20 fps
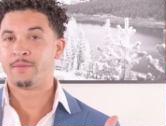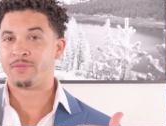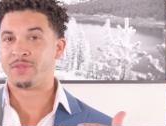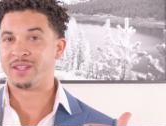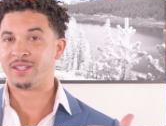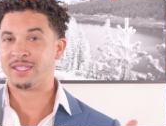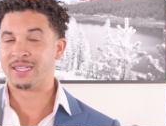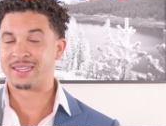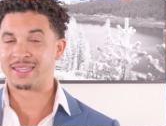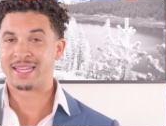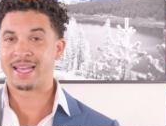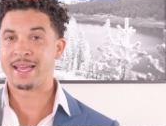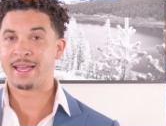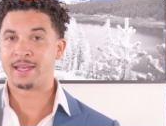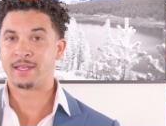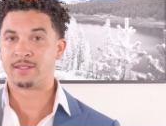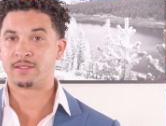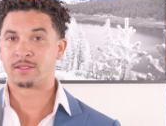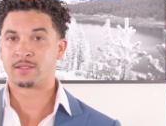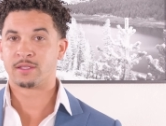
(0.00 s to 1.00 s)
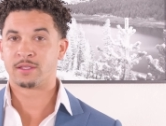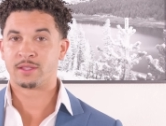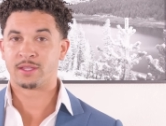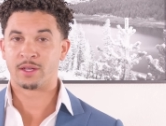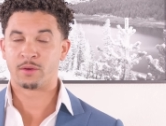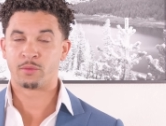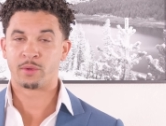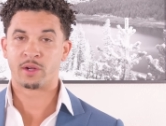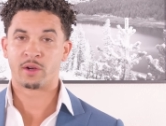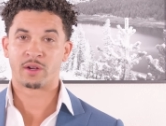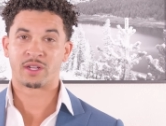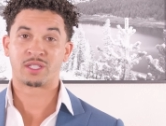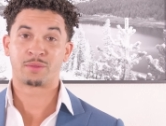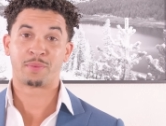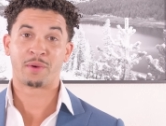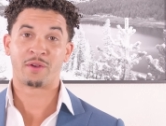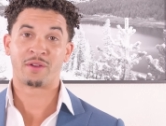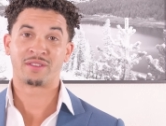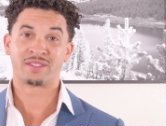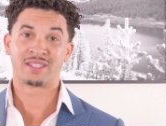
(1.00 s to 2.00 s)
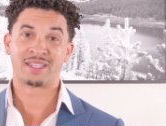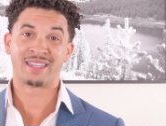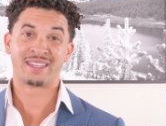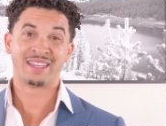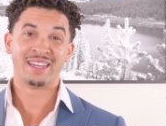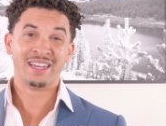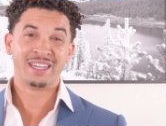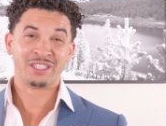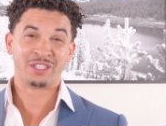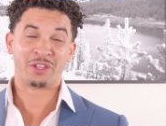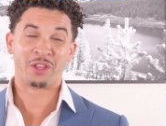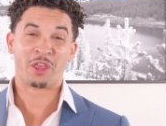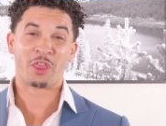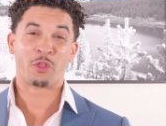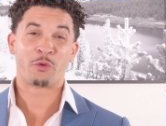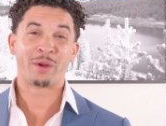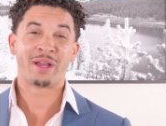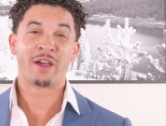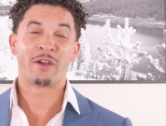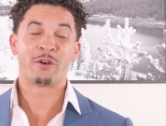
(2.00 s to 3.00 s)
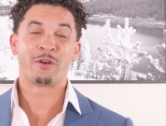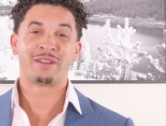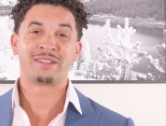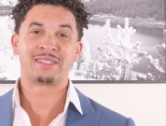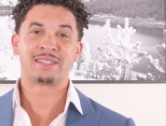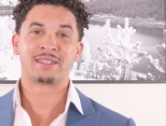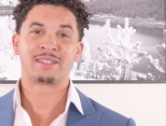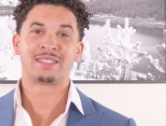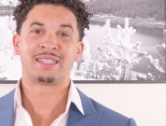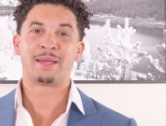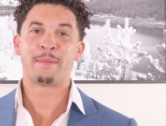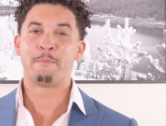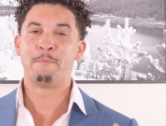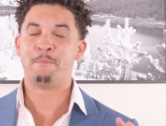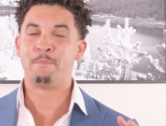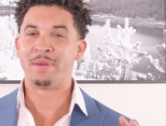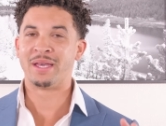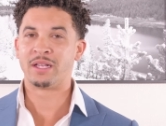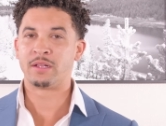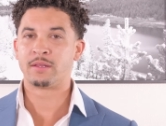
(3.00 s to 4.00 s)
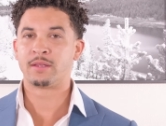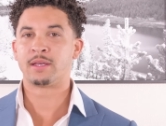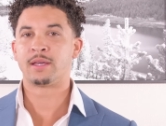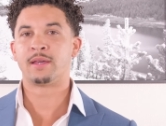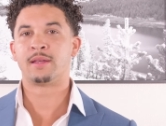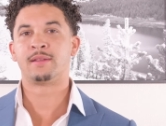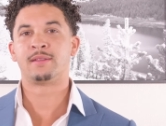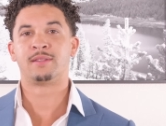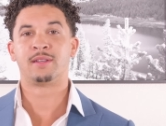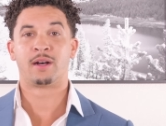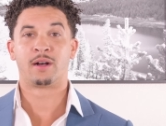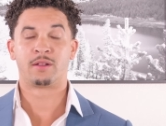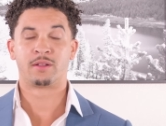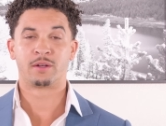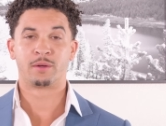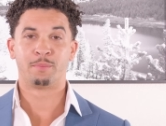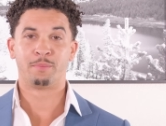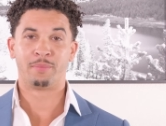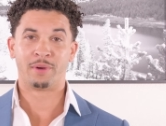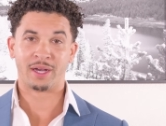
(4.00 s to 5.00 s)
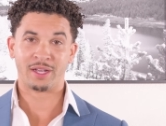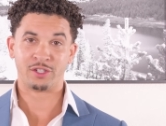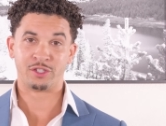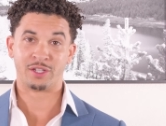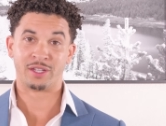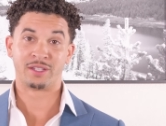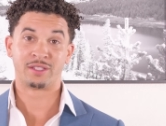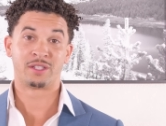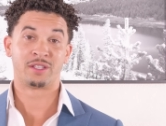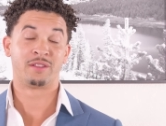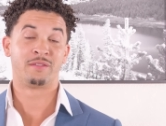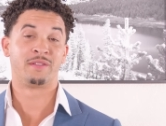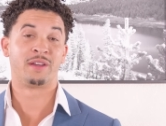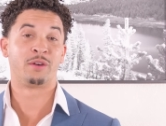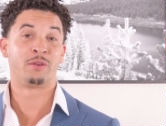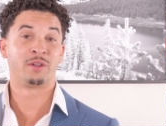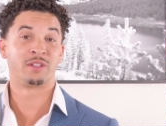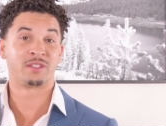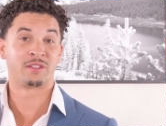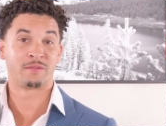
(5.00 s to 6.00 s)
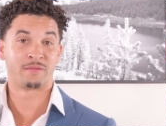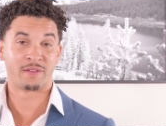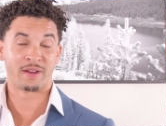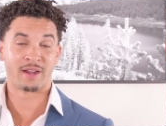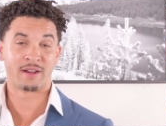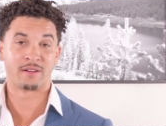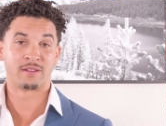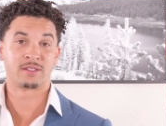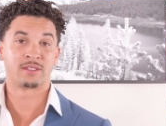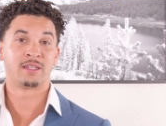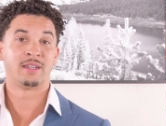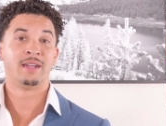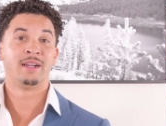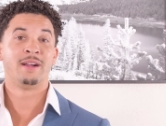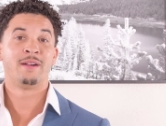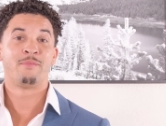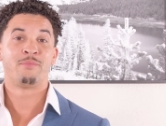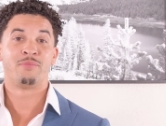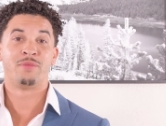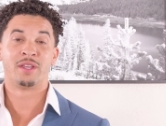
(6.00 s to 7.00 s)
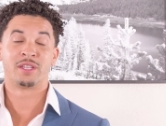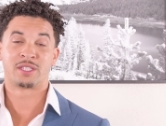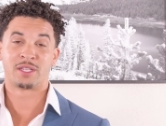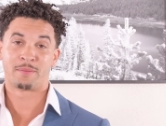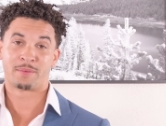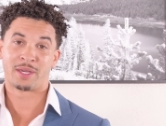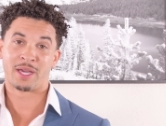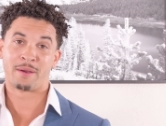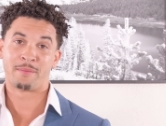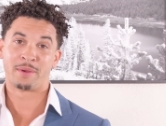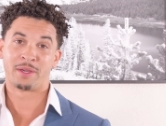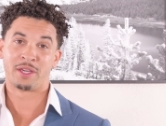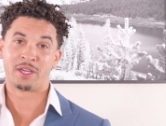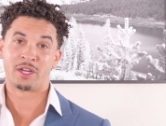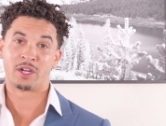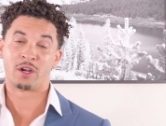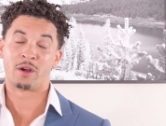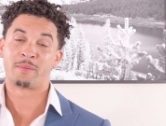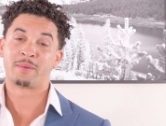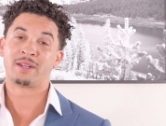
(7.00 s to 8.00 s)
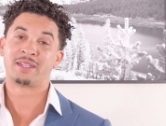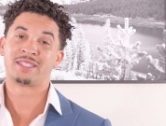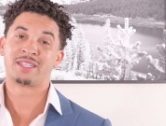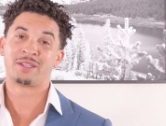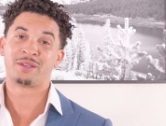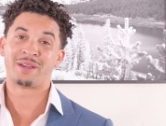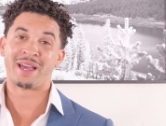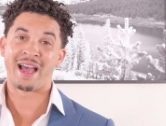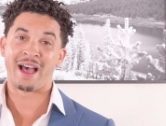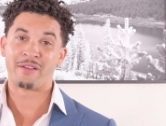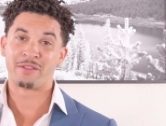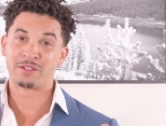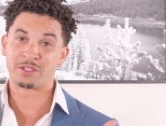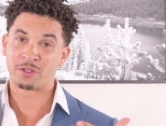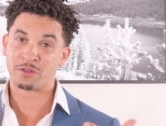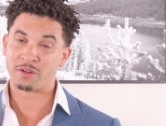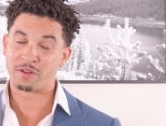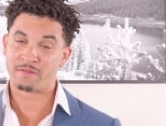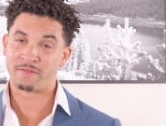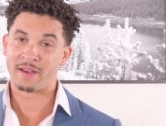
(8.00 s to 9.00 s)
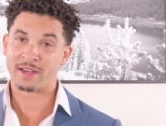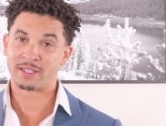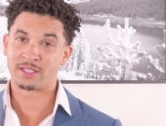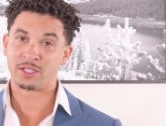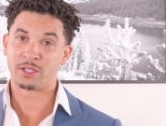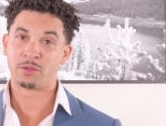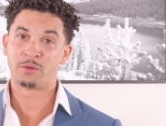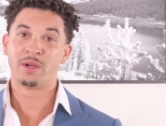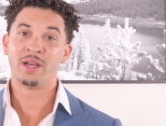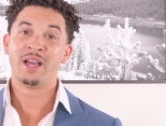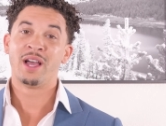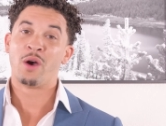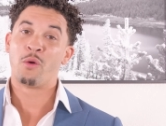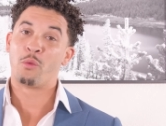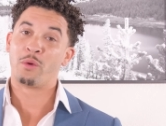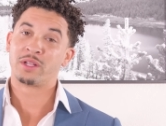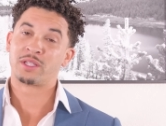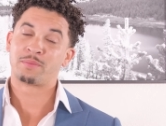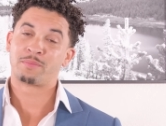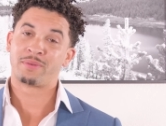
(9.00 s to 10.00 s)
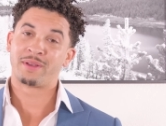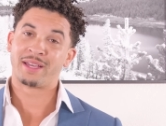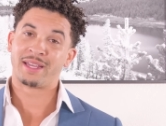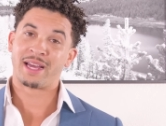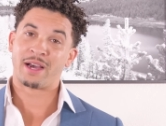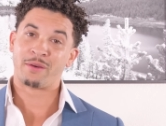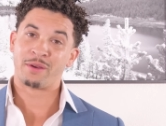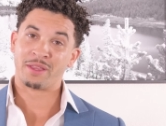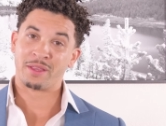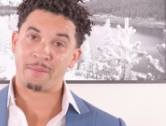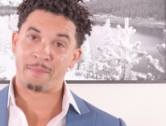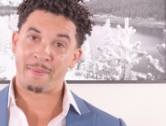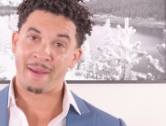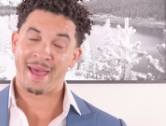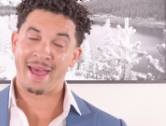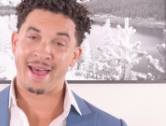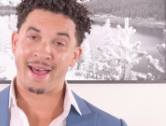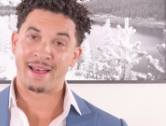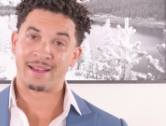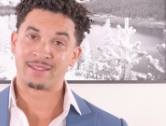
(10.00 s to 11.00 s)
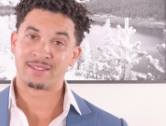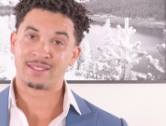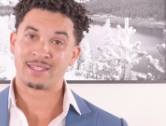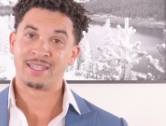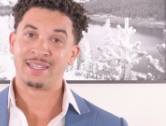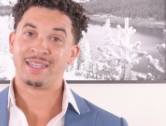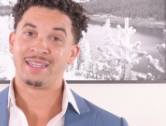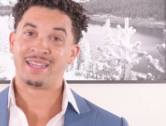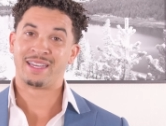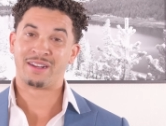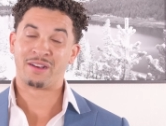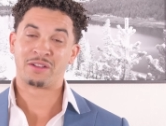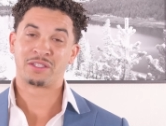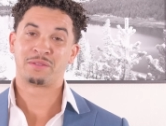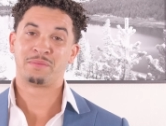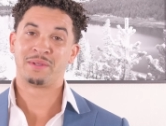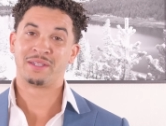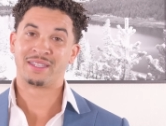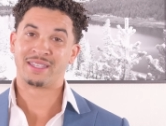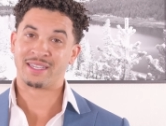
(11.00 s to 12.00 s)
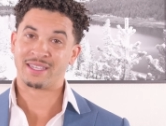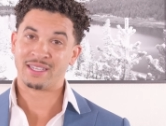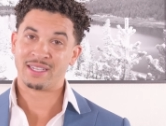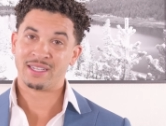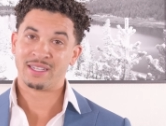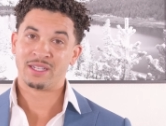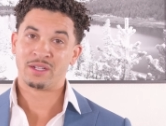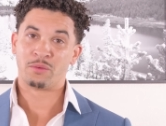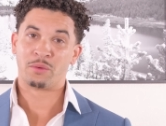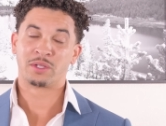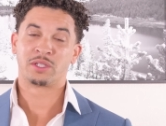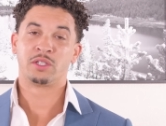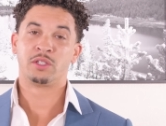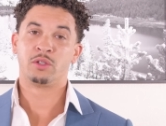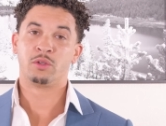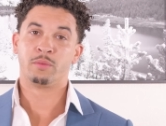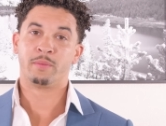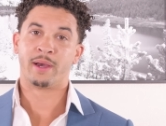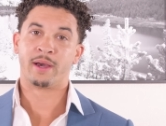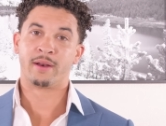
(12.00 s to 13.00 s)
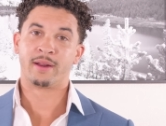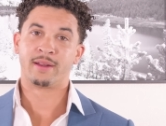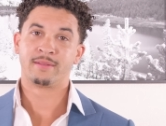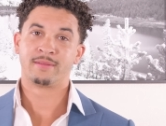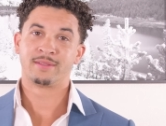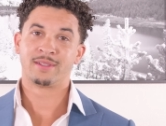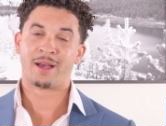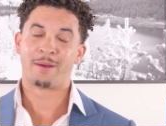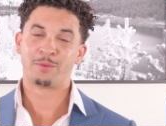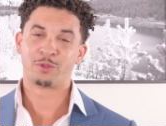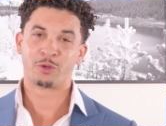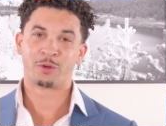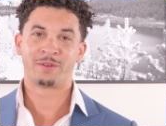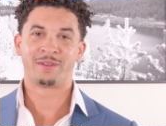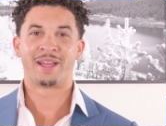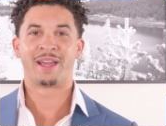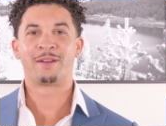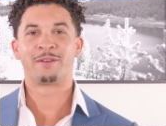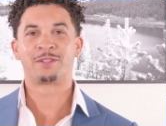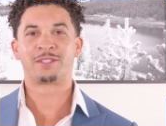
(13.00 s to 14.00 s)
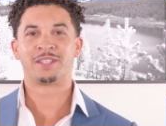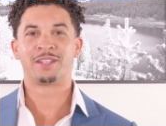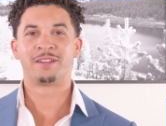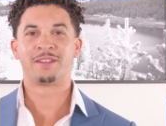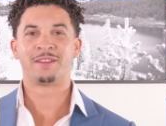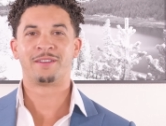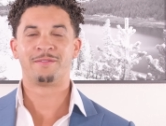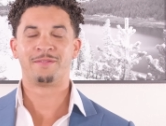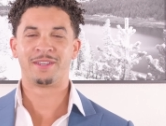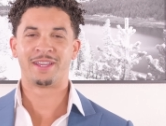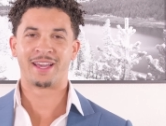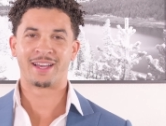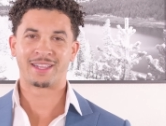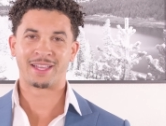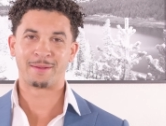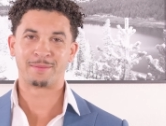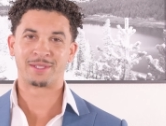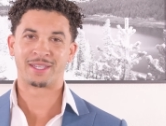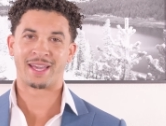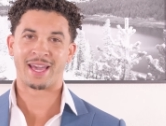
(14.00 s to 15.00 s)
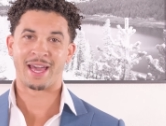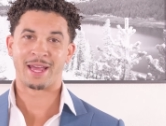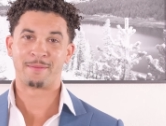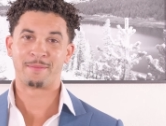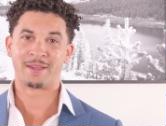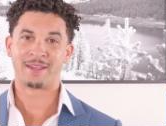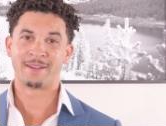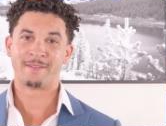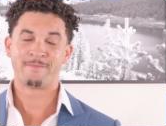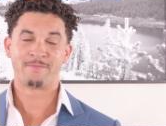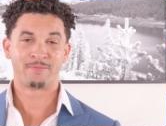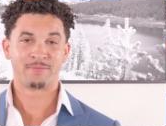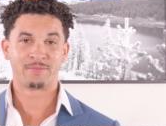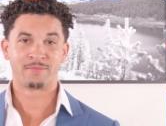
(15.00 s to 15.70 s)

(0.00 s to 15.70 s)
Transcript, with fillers: the delays that we are experiencing to the $360 billion budget to the Veterans Affairs this upcoming year. I'm going to tell you how this could affect you, what's played out in the past, and ultimately, what to do about it. I'm Jordan Anderson, VA Claims Academy.